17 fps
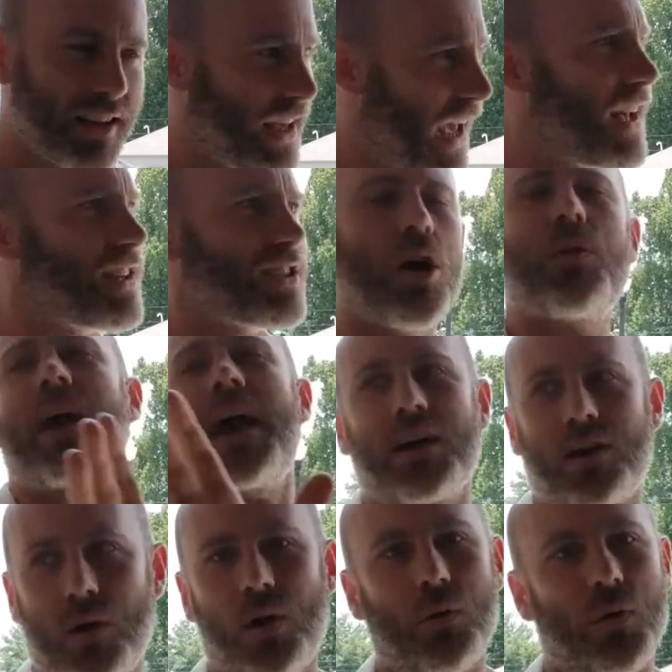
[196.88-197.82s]
Yes? Okay,
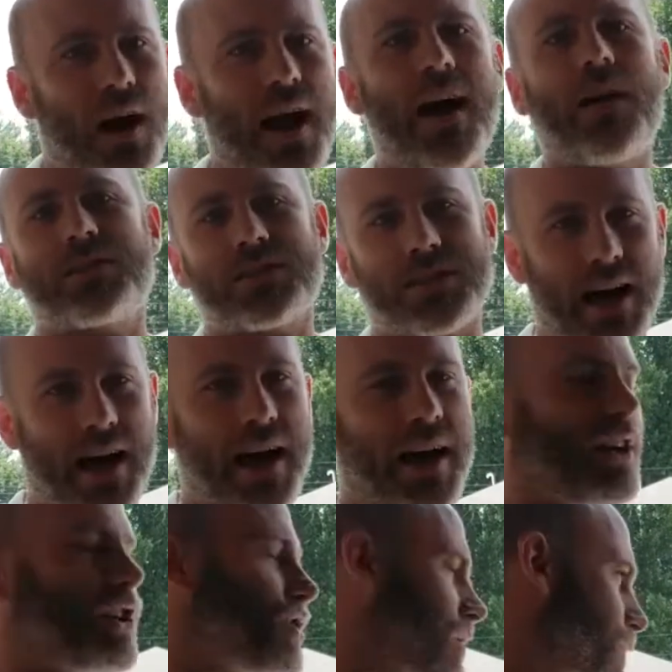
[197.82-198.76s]
cool. We're outside.
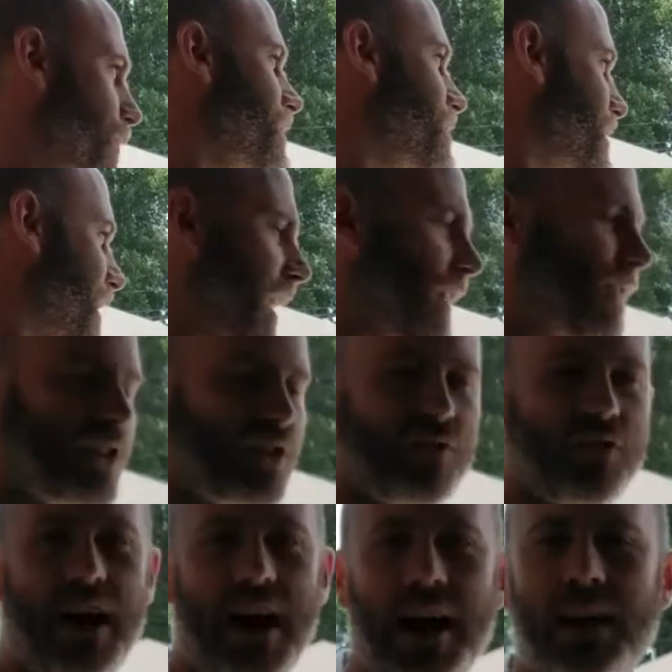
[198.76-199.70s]
It should be safe. It's
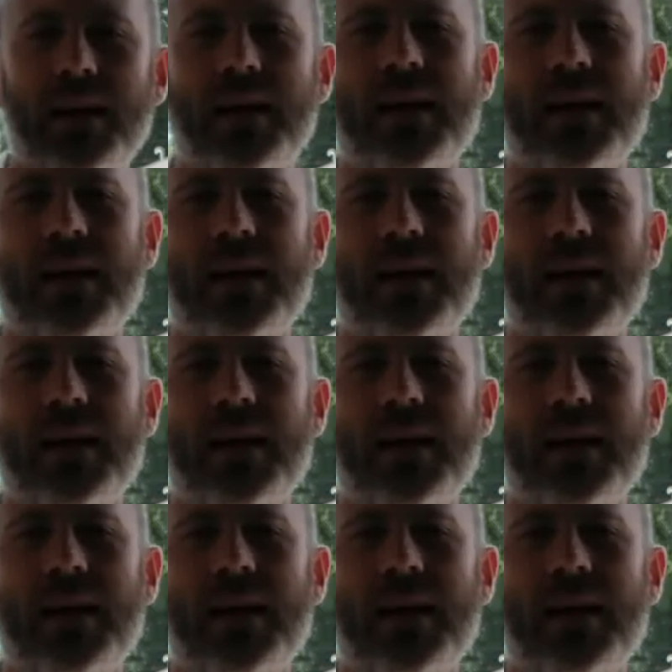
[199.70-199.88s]
fine.